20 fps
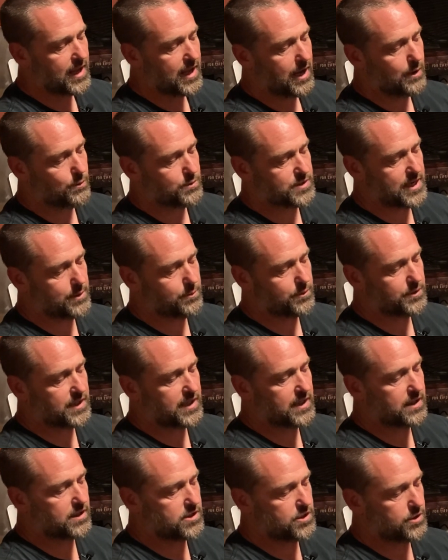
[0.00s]
I was able
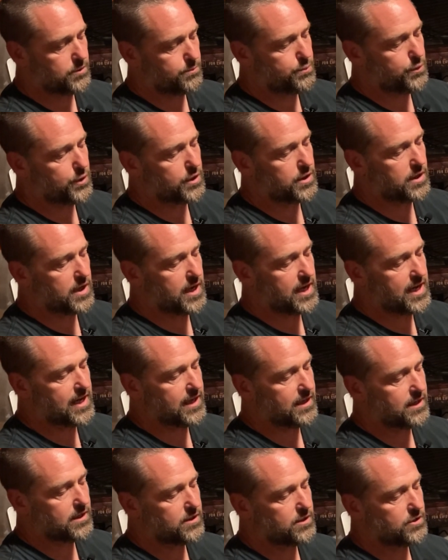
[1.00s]
to put
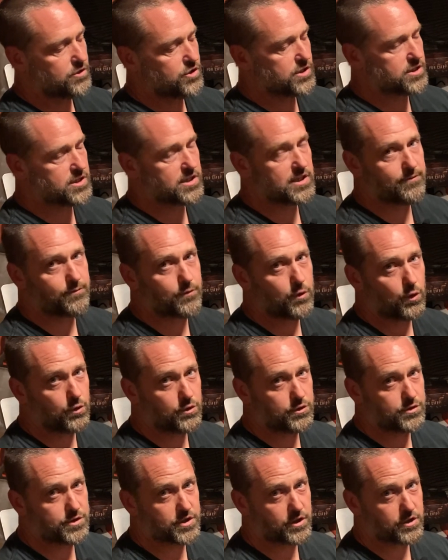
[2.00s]
just enough
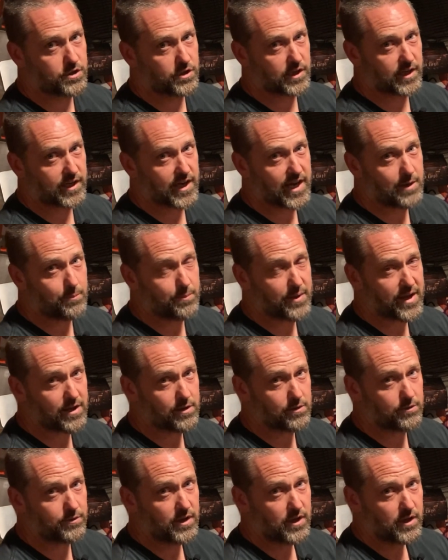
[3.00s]
coals to cook a
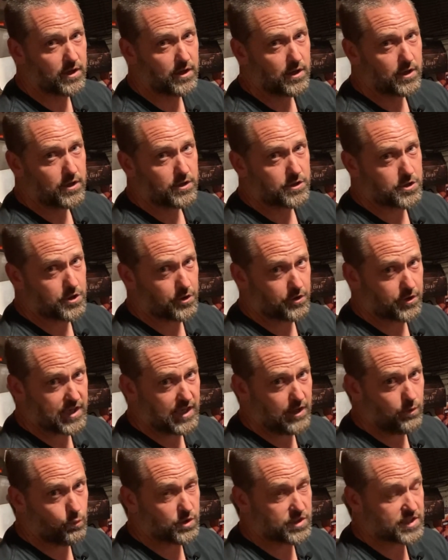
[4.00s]
9-pound
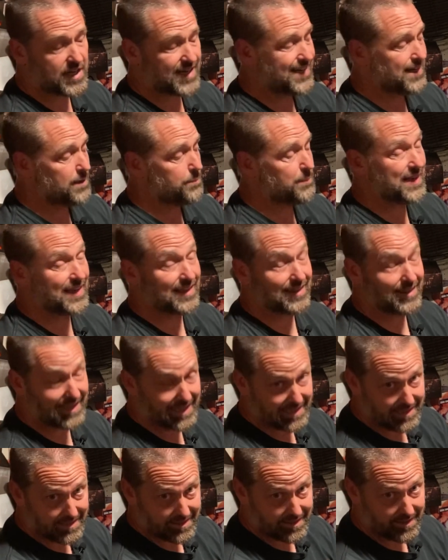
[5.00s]
turkey, which ended up being
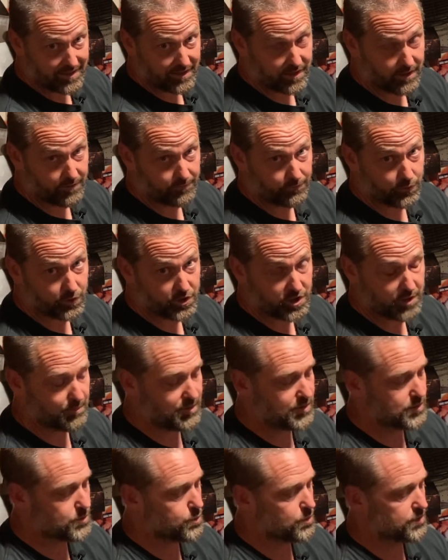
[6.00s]
less than a full
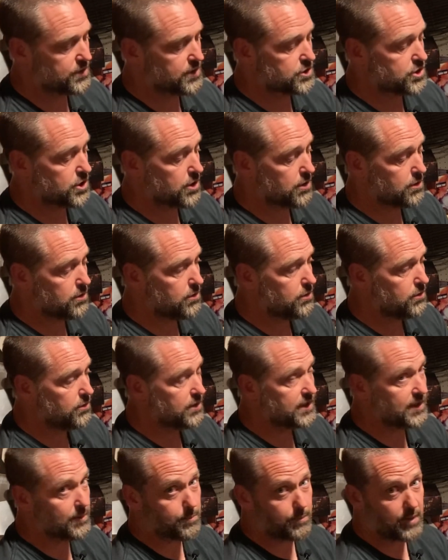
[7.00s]
chimney's worth of charcoal,
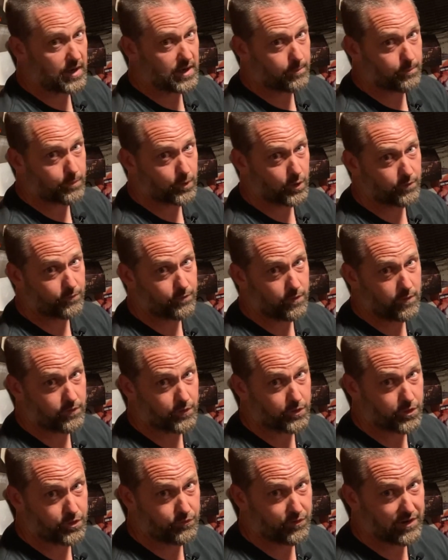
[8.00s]
and it burned for
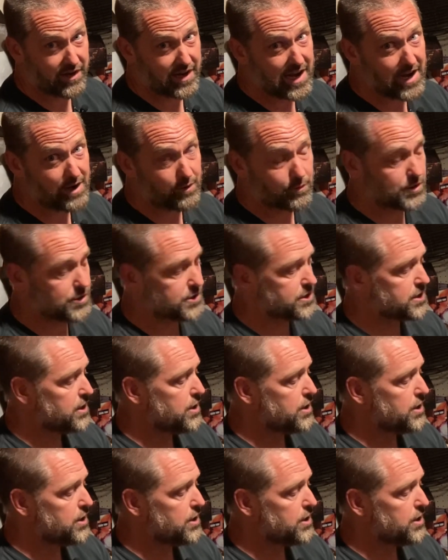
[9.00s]
over 3 hours,